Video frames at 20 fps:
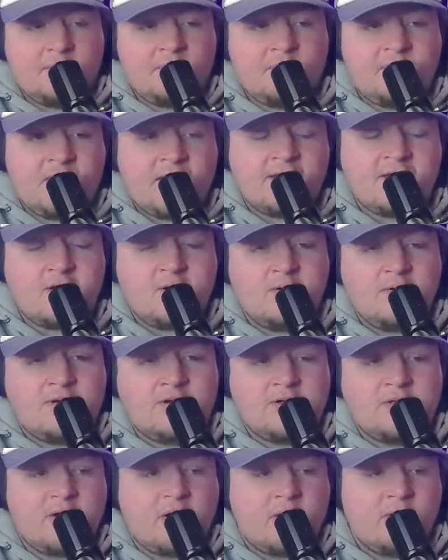Thank you
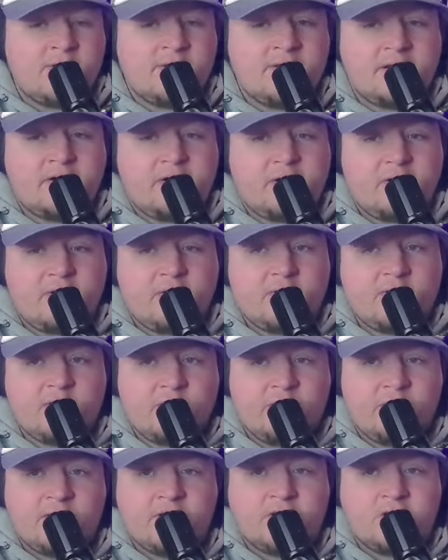to those that are
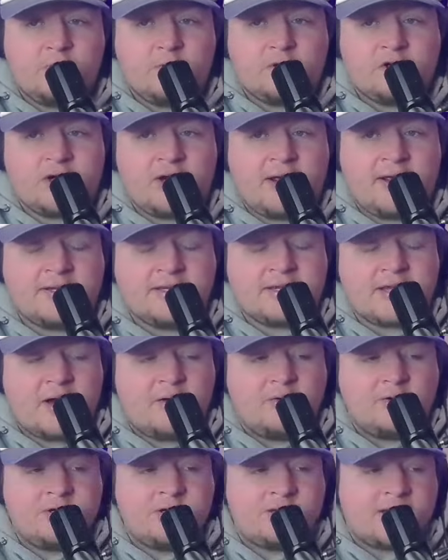doing super chats.
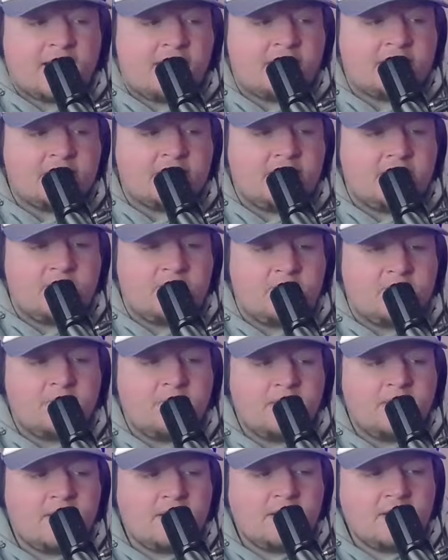I would just ask
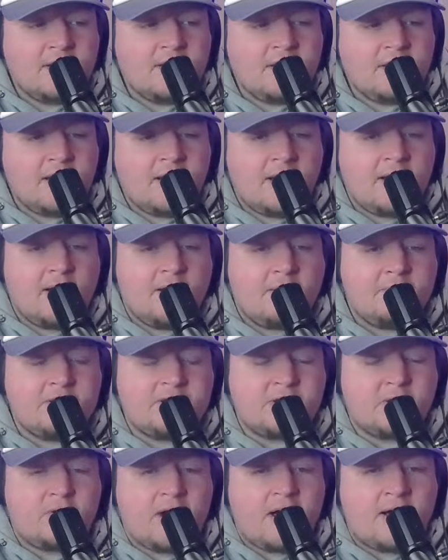you.
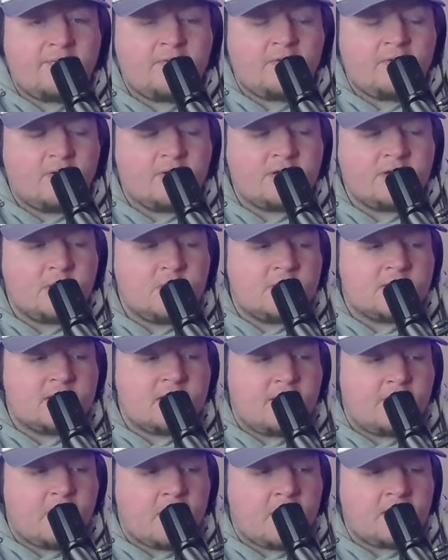For those of you who
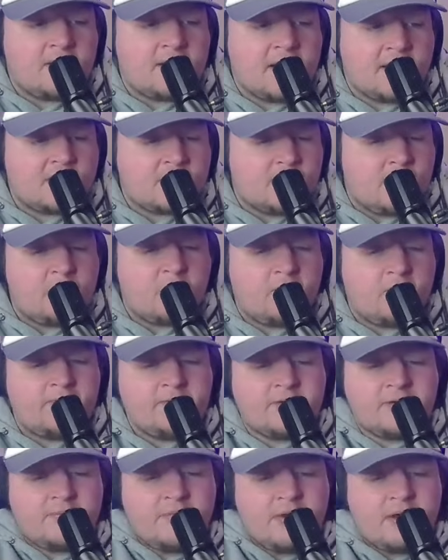listen on podcasts, people
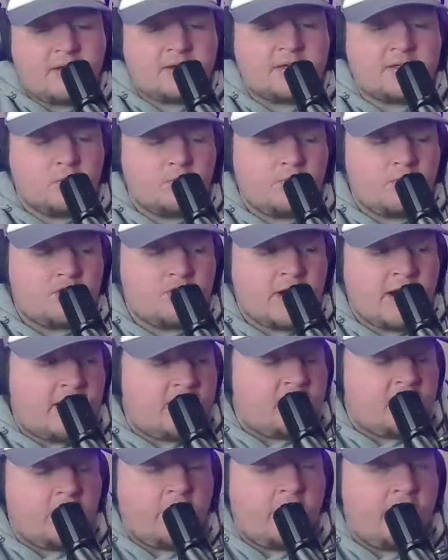have sent me a super
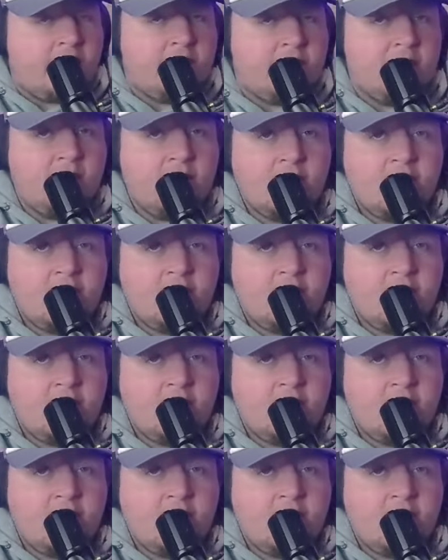chat on